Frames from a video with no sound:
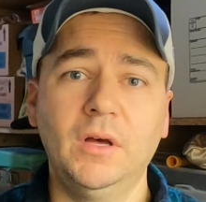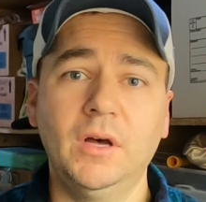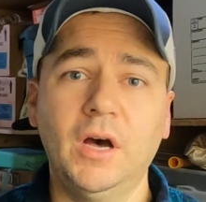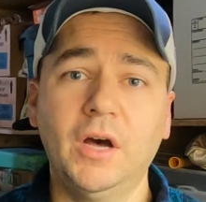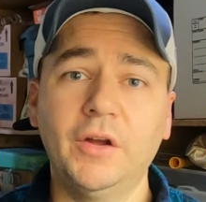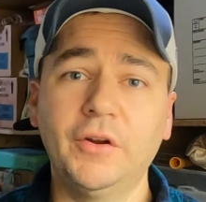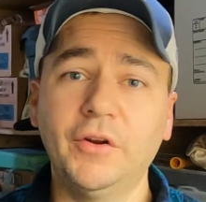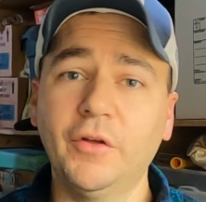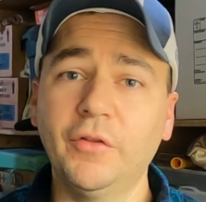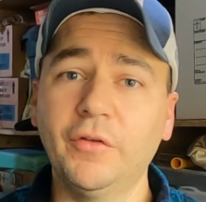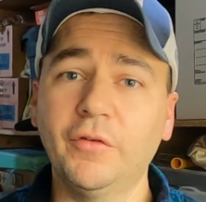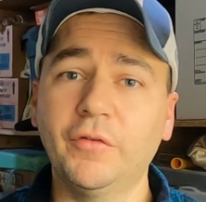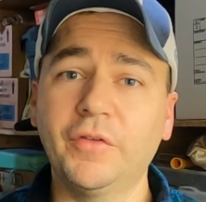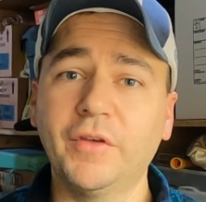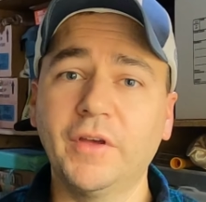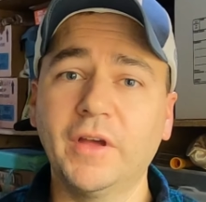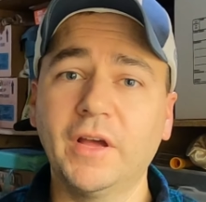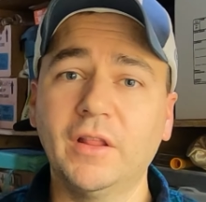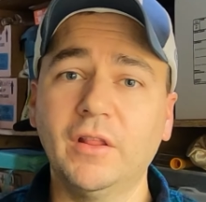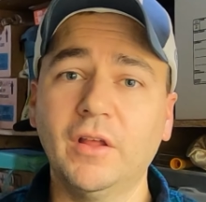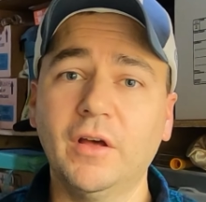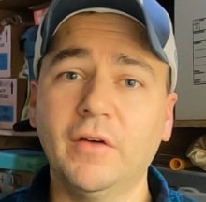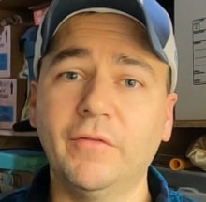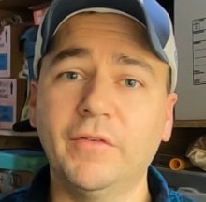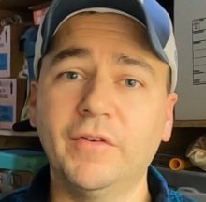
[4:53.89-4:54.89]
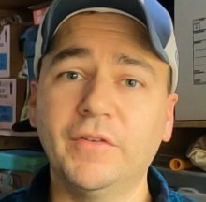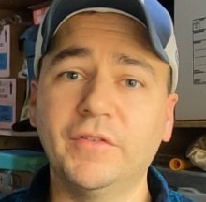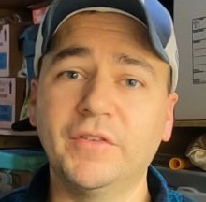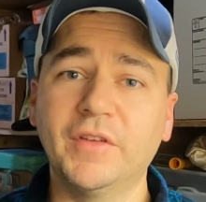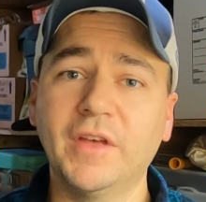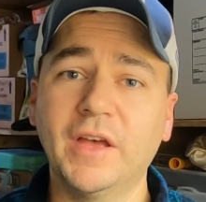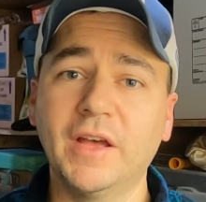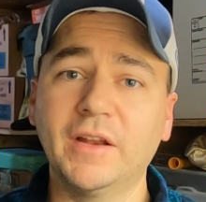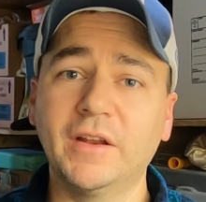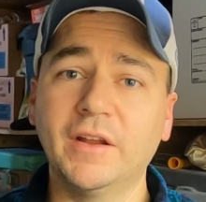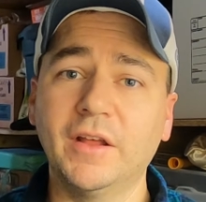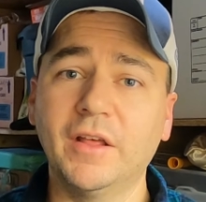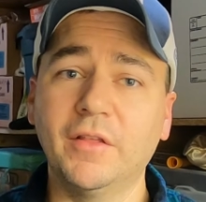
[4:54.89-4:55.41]
Another thing I love is
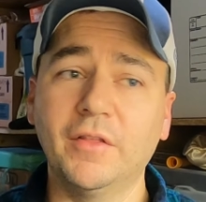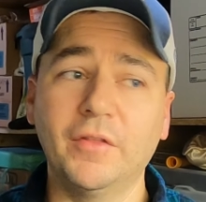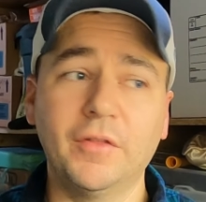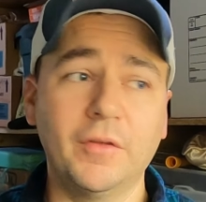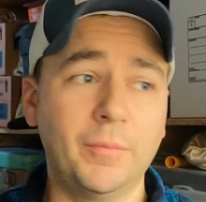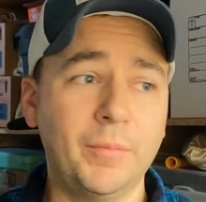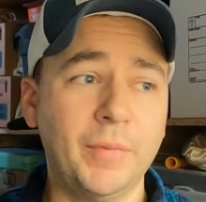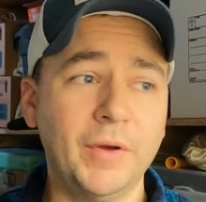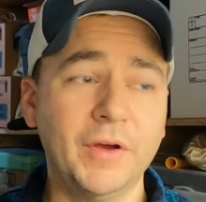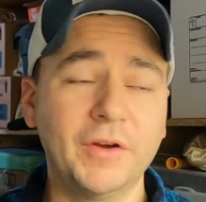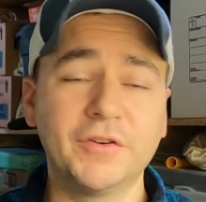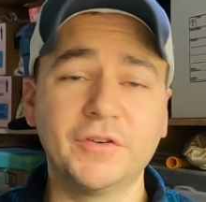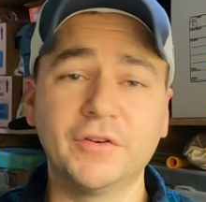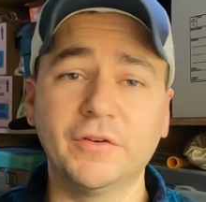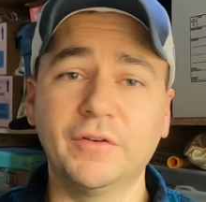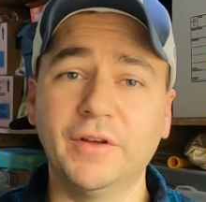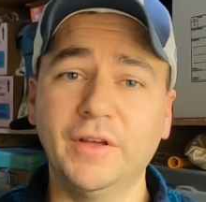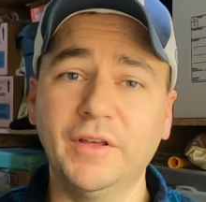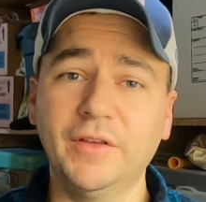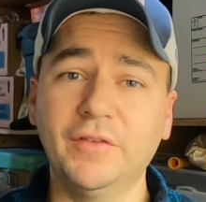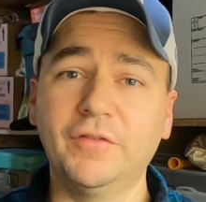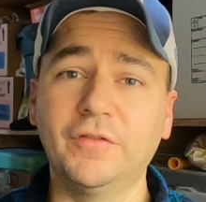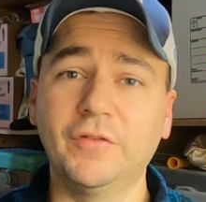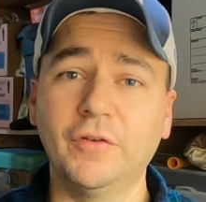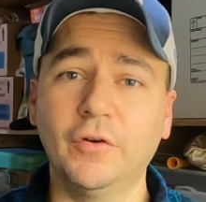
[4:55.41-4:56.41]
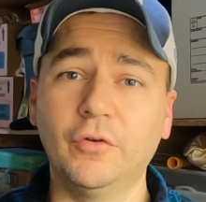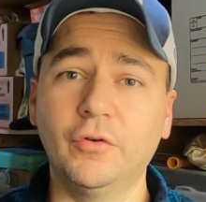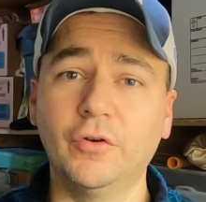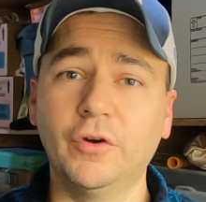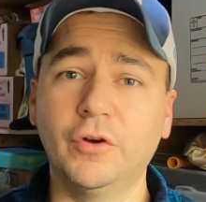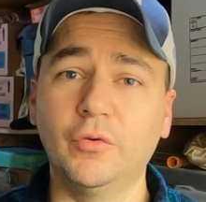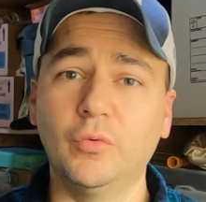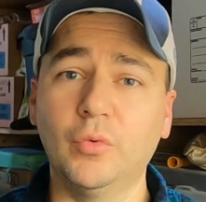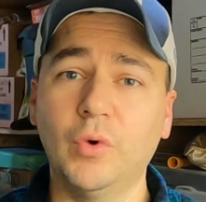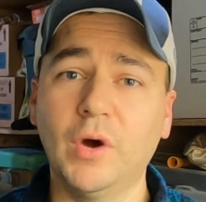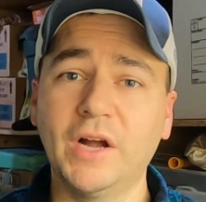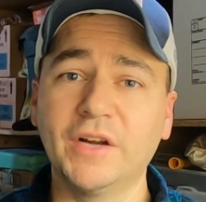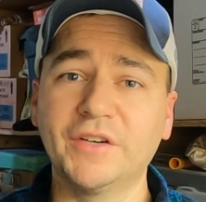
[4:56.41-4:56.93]
that the picture is so
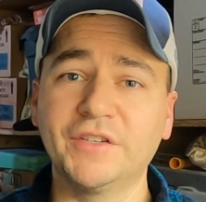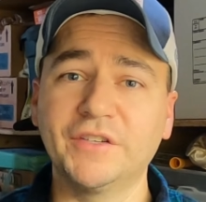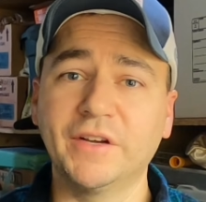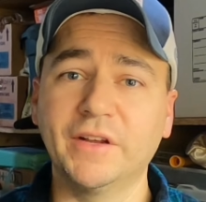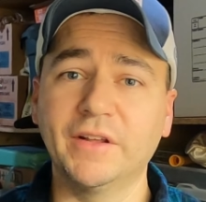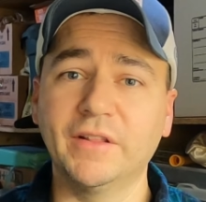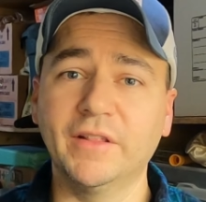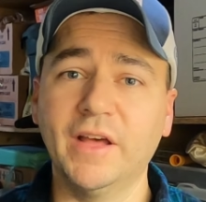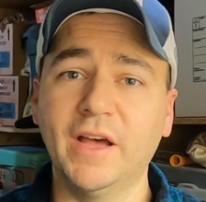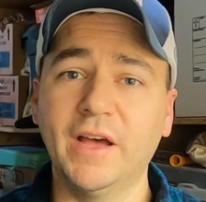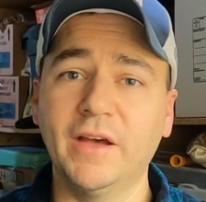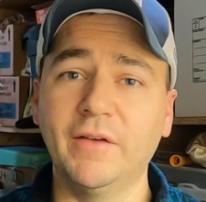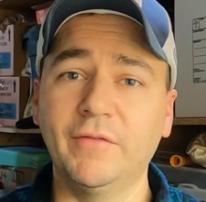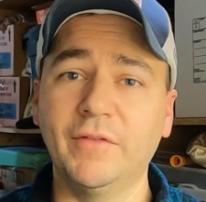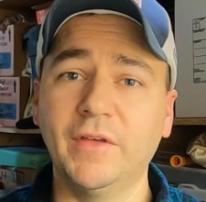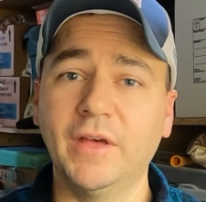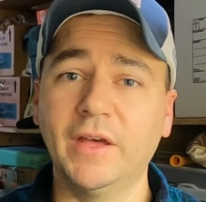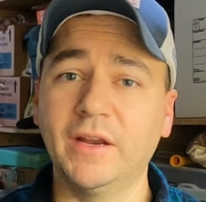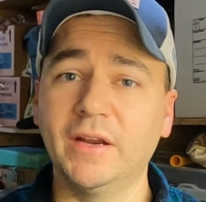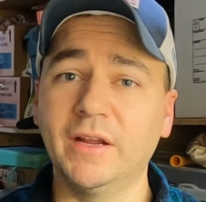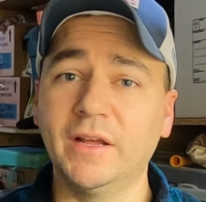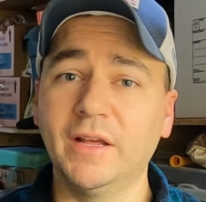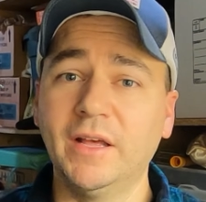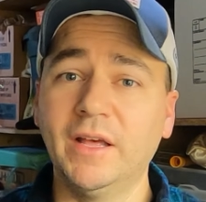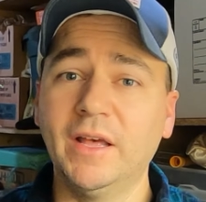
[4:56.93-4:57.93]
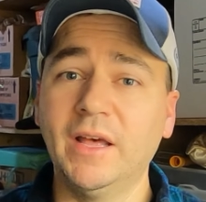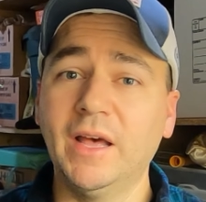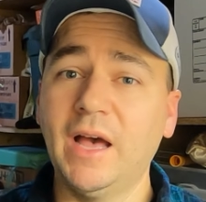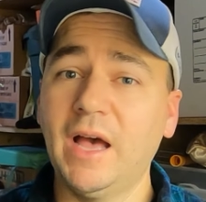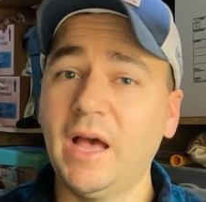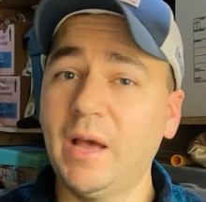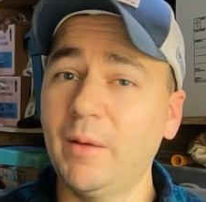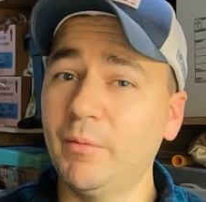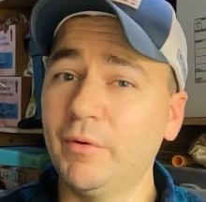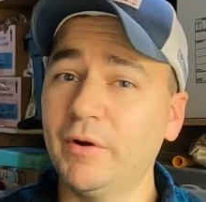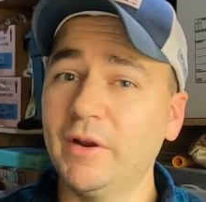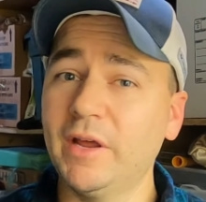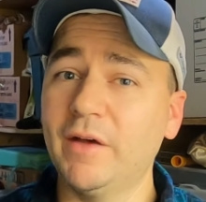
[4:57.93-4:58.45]
good watching it live that
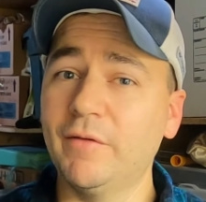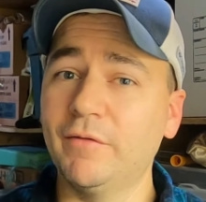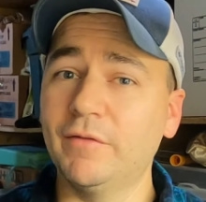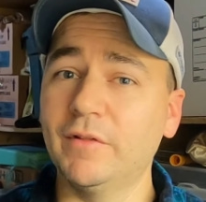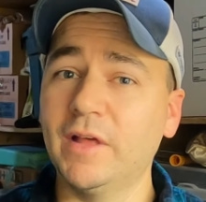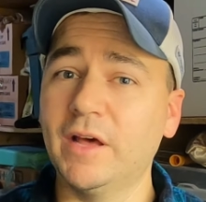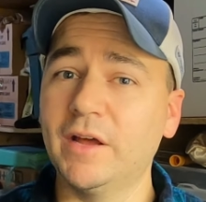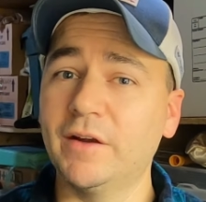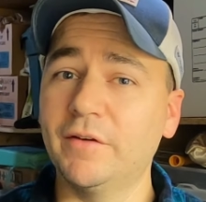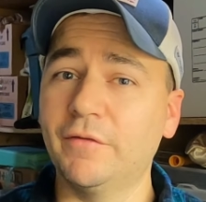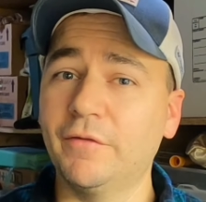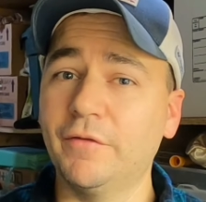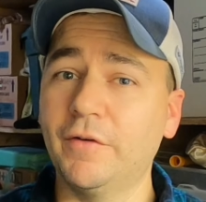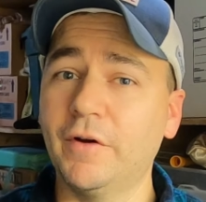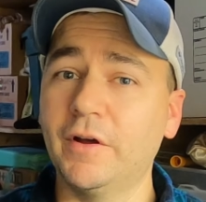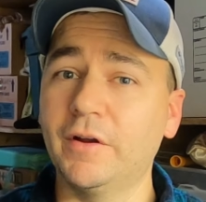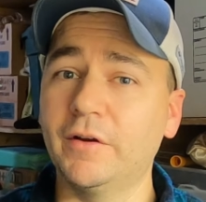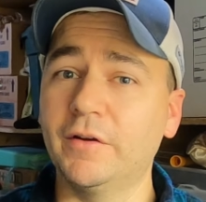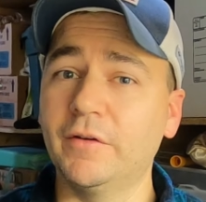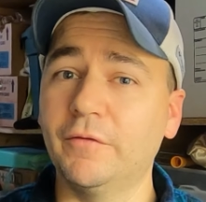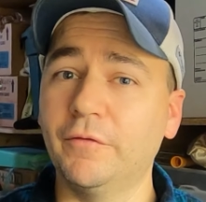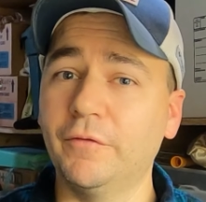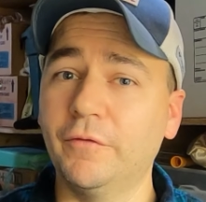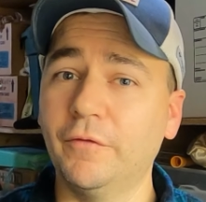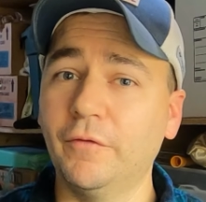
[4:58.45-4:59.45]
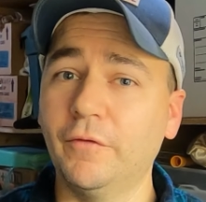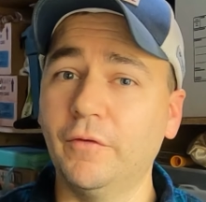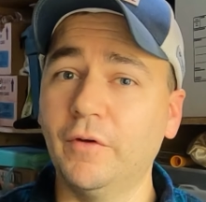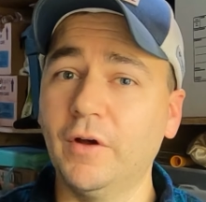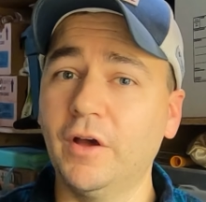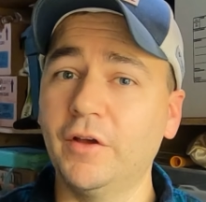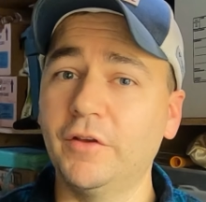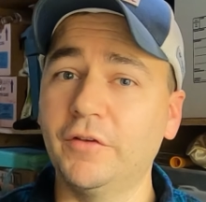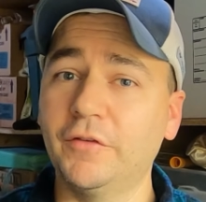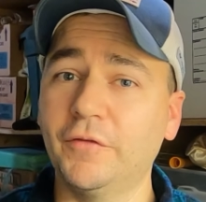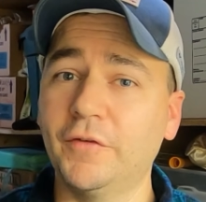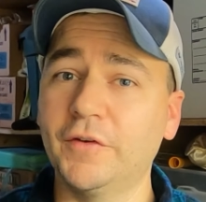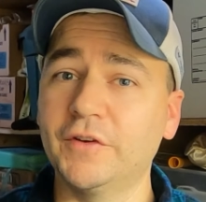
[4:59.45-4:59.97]
I'm going to have a lot of fun
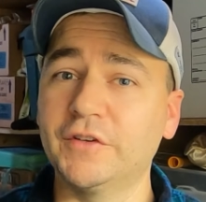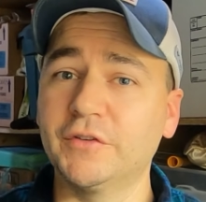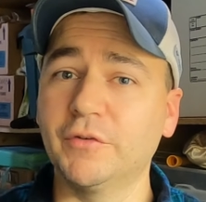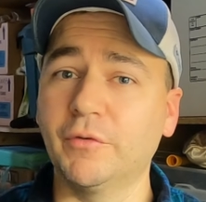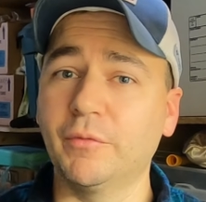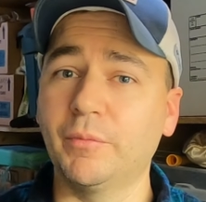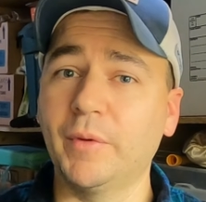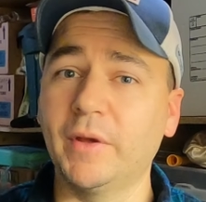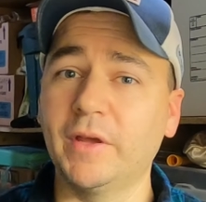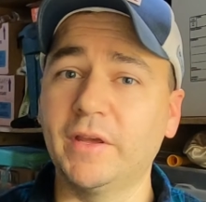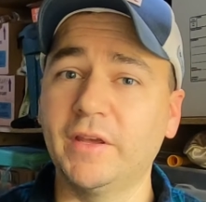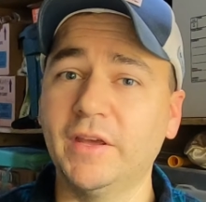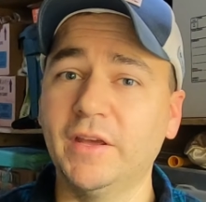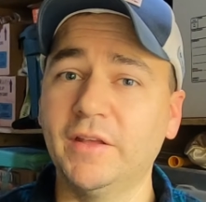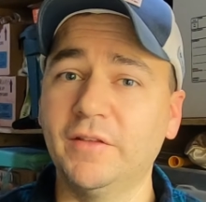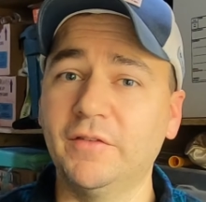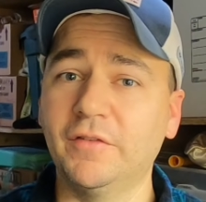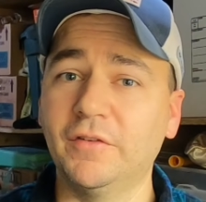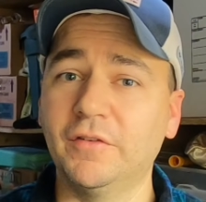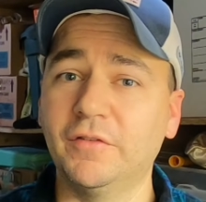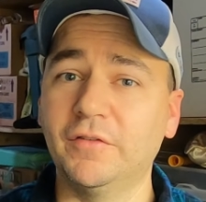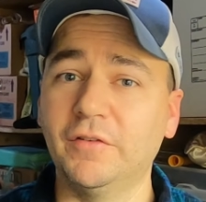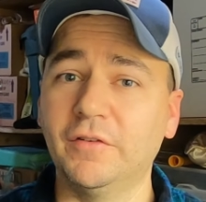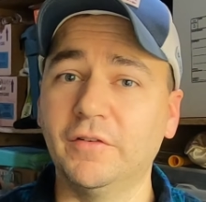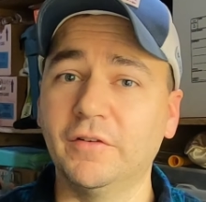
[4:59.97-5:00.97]
ice fishing with my kids this